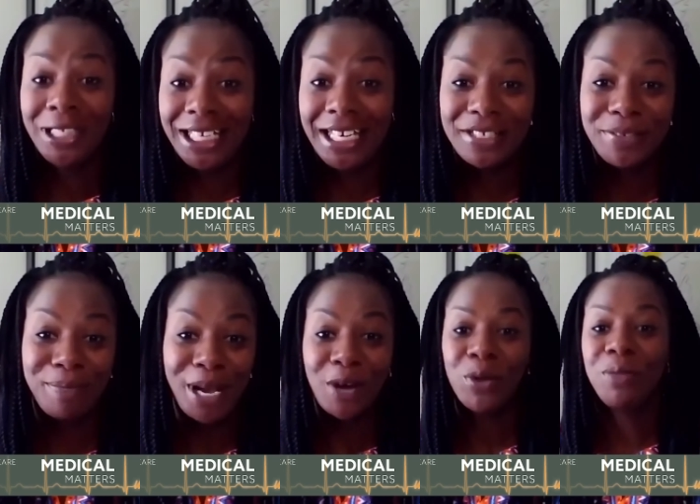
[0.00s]
please
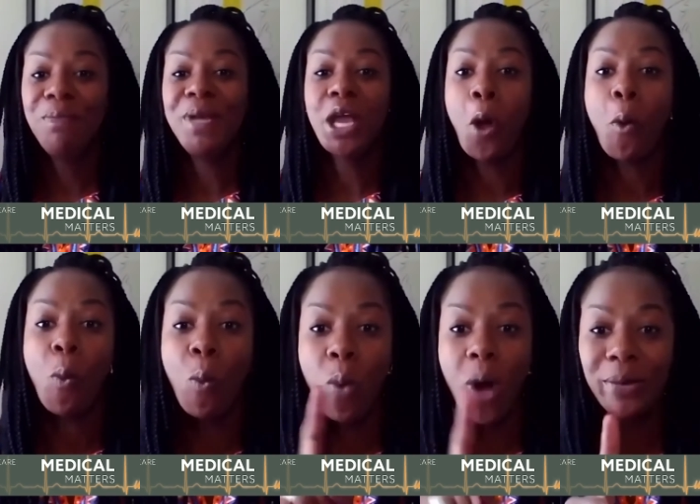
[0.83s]
bear with me
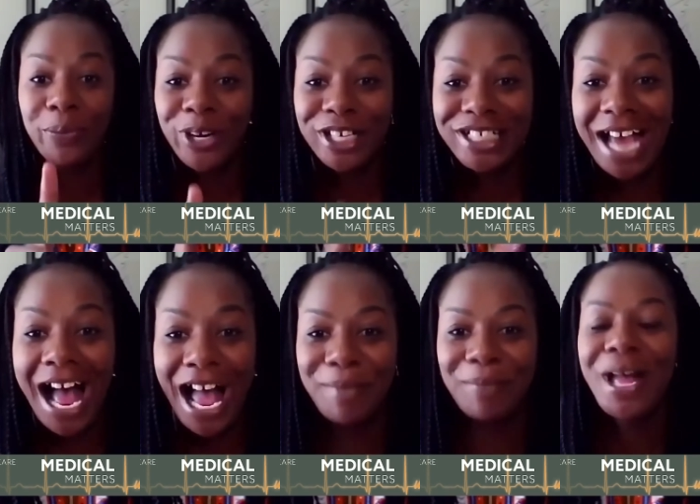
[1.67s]
one more
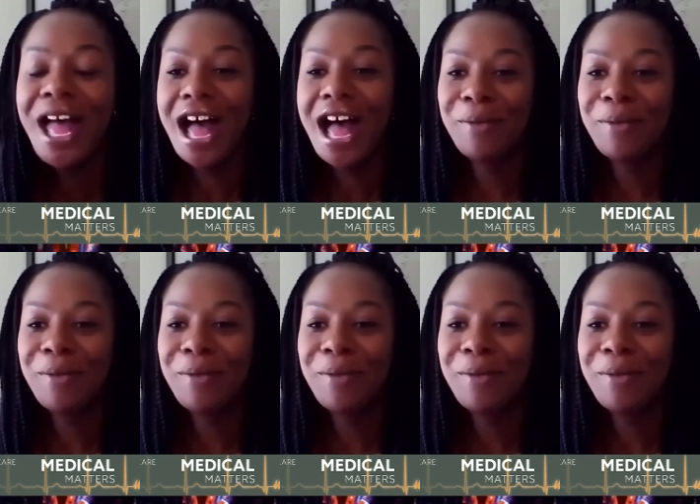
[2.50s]
time.